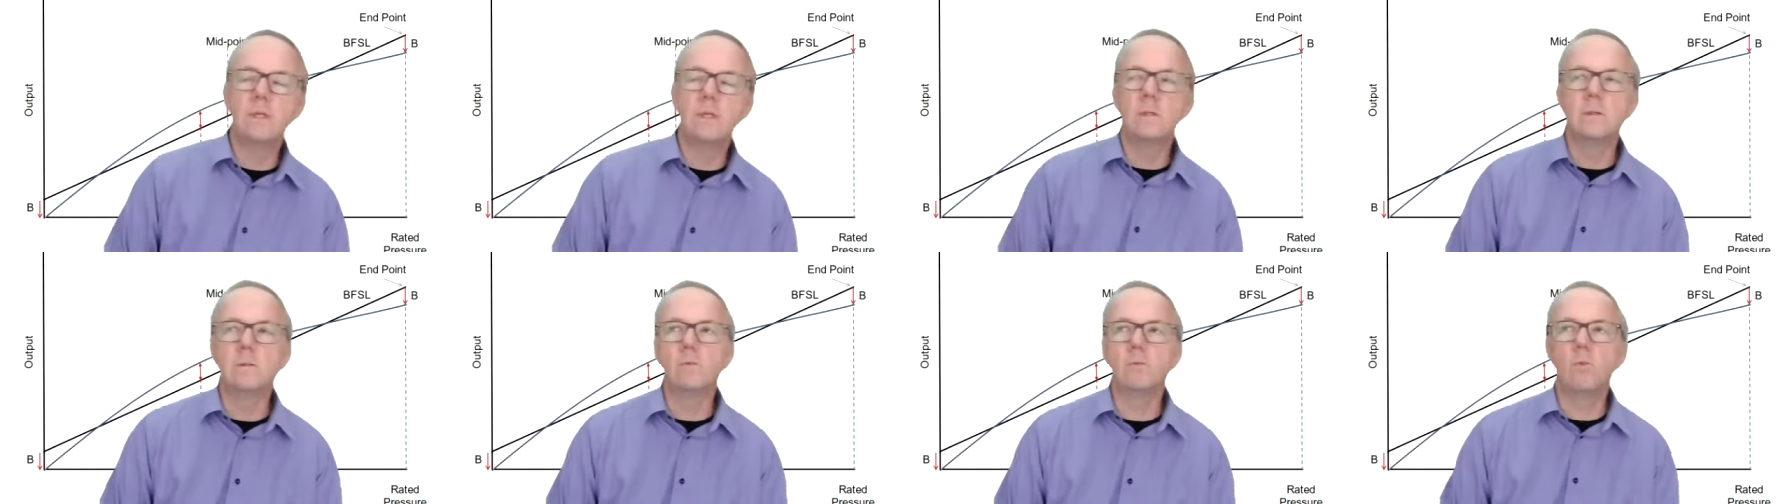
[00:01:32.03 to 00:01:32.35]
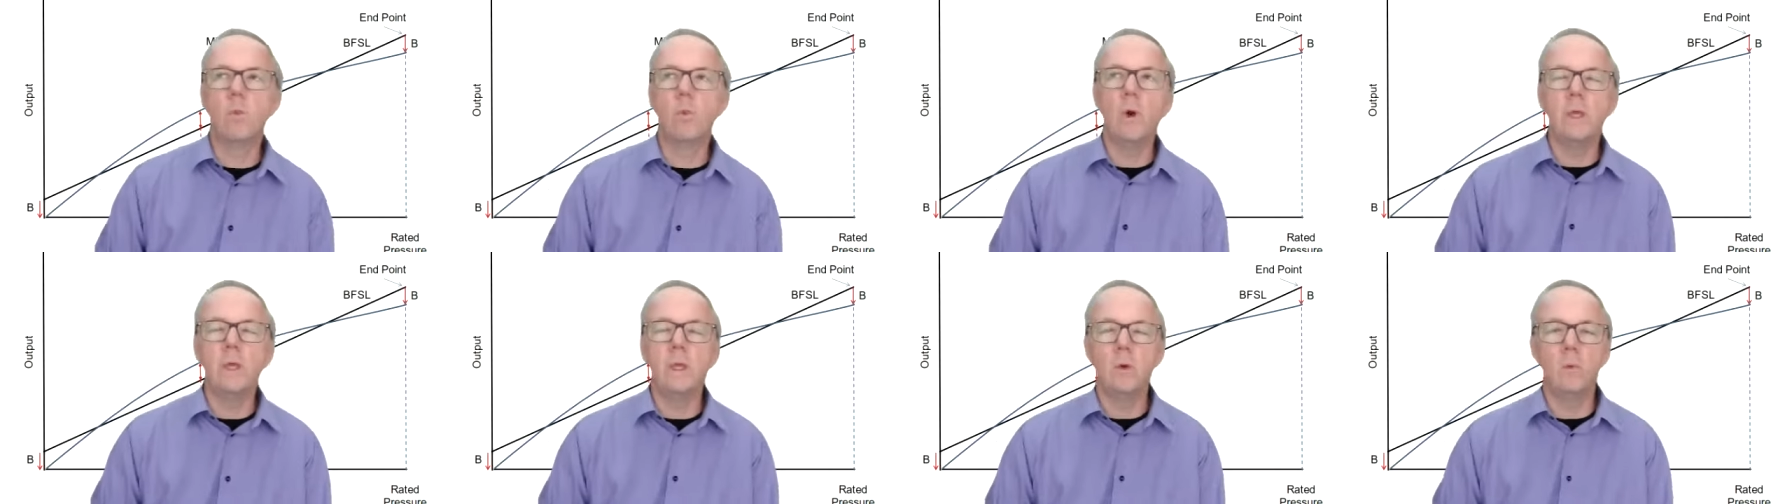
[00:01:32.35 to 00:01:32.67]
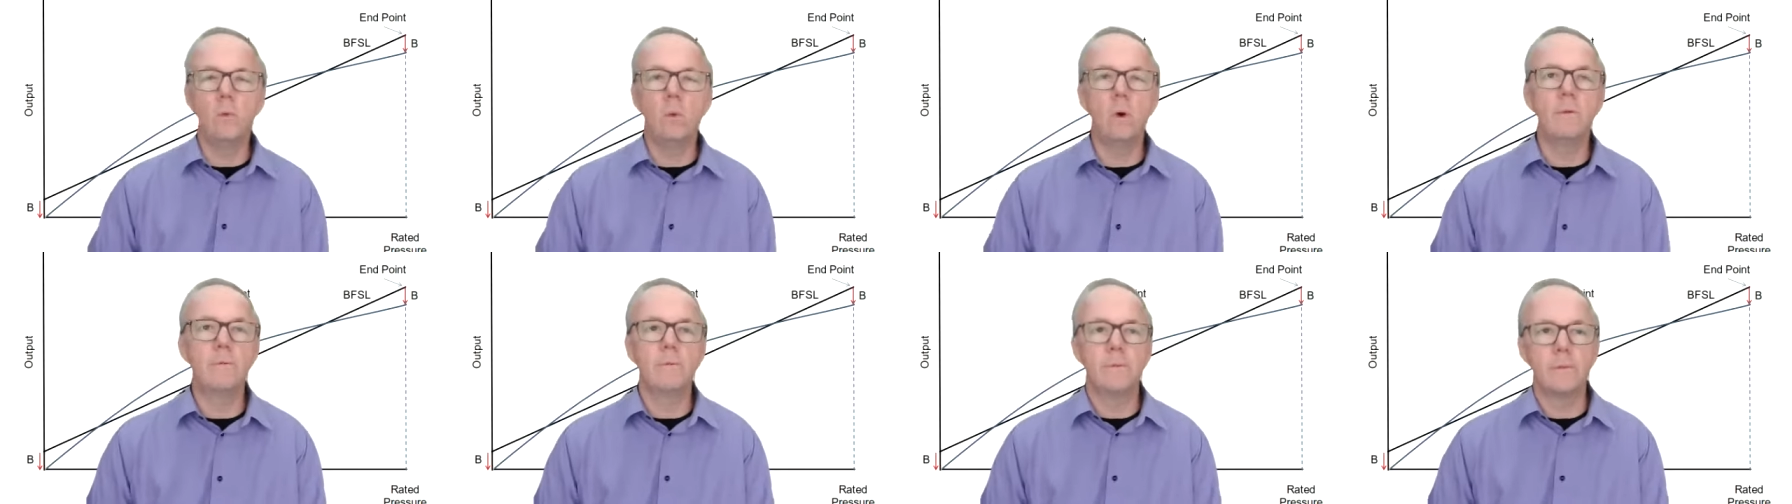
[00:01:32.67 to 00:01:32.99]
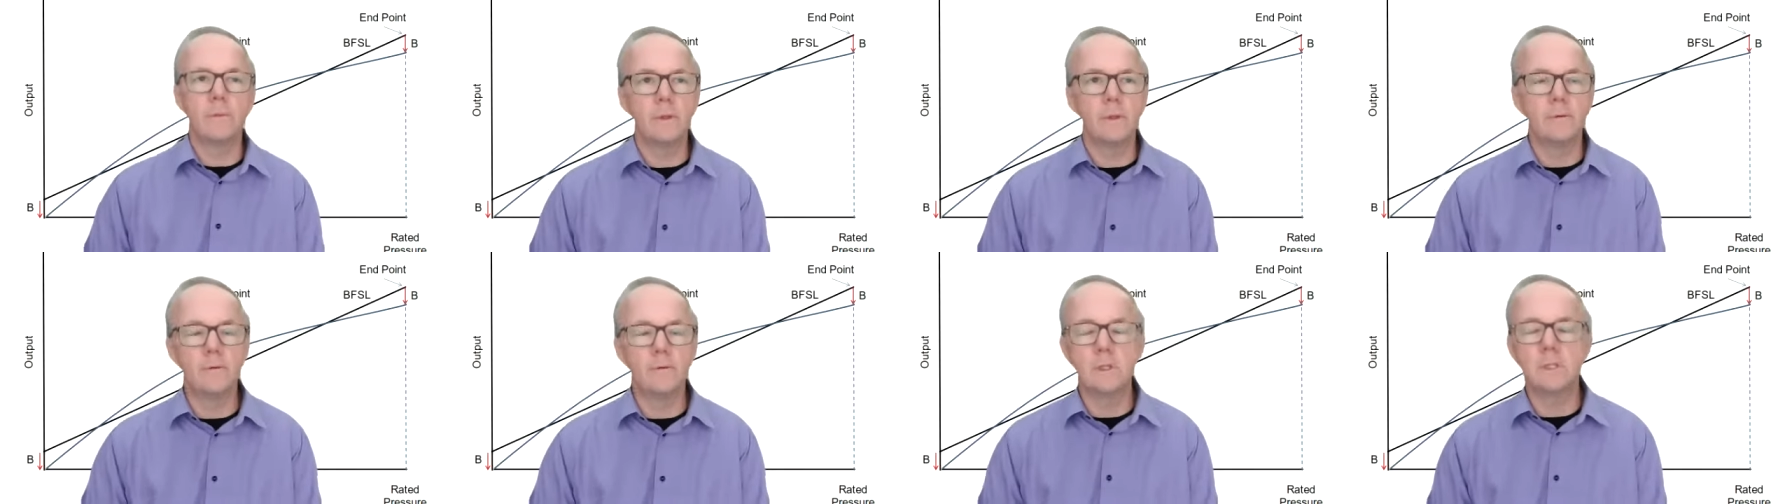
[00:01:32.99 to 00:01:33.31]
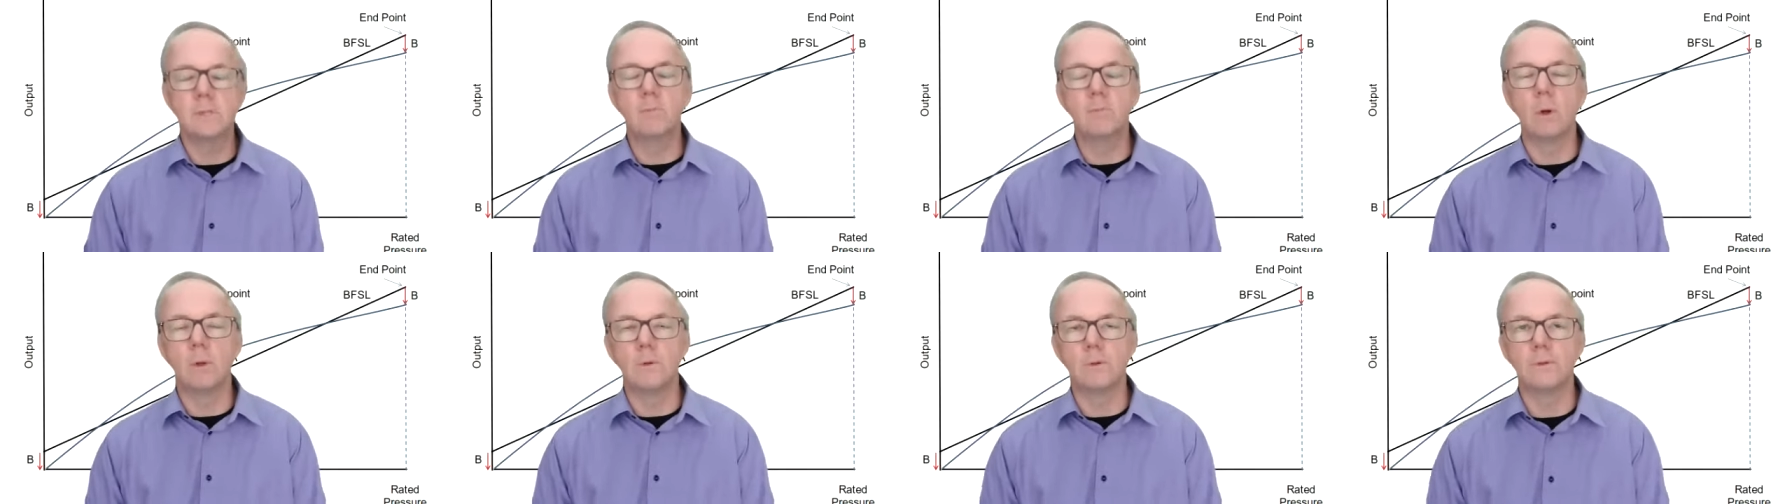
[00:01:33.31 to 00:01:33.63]
is what you want the
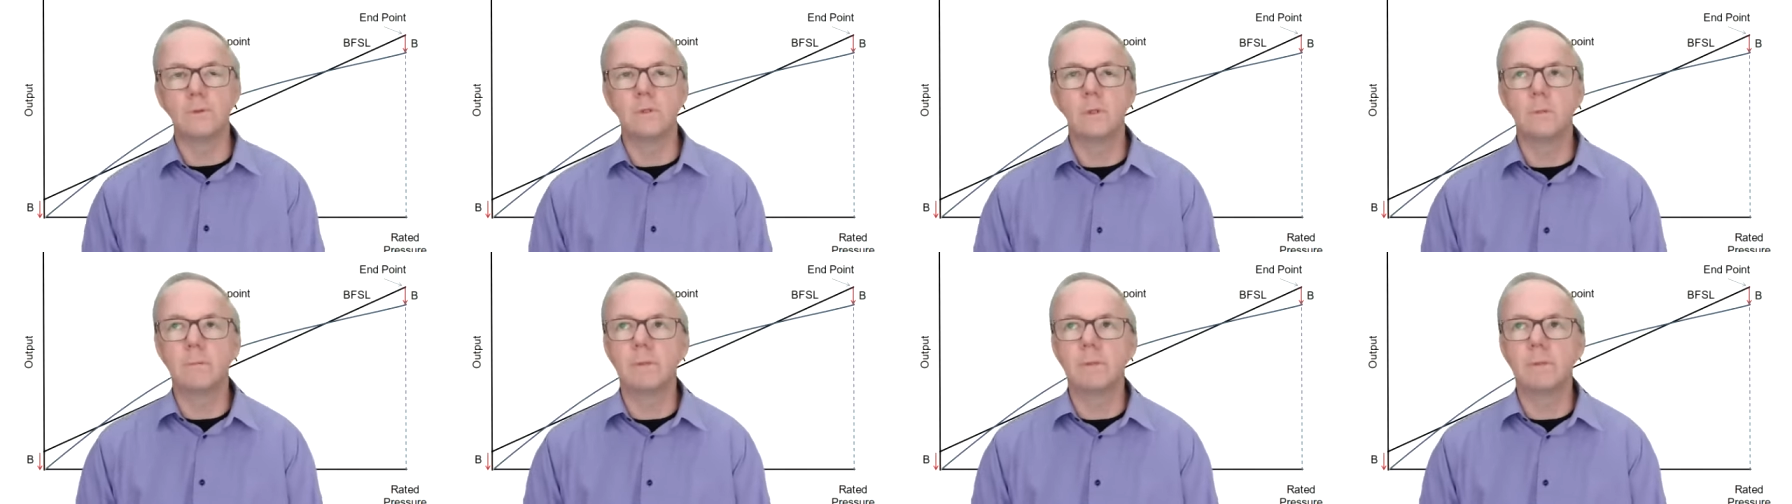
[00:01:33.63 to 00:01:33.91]
response to